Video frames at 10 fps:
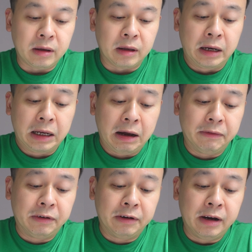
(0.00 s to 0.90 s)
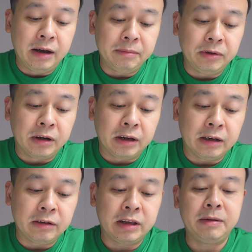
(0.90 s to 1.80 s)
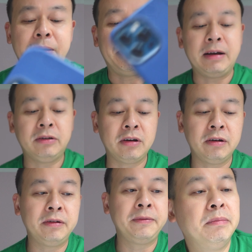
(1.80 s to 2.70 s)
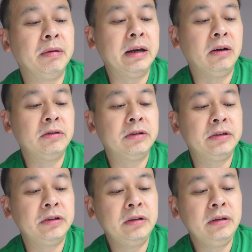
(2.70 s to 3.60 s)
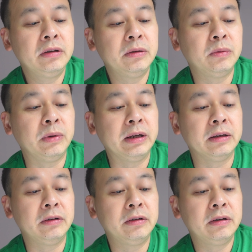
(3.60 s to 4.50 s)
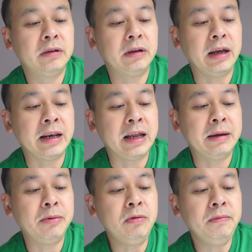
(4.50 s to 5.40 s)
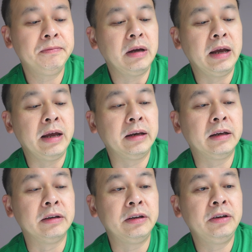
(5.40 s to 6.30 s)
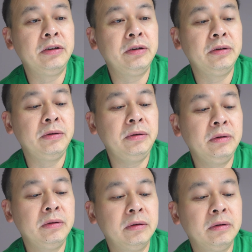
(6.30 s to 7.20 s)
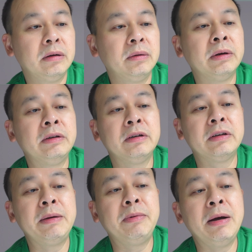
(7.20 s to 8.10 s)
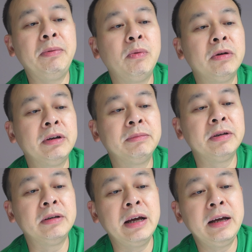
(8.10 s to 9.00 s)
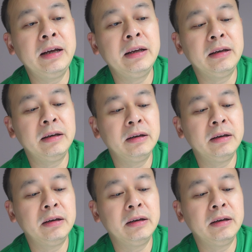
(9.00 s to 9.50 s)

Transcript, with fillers: Gonna cover it up. You don't get to see my passcode. Blood oxygen, we can enable and continue. When it says keep your Apple Watch up to date,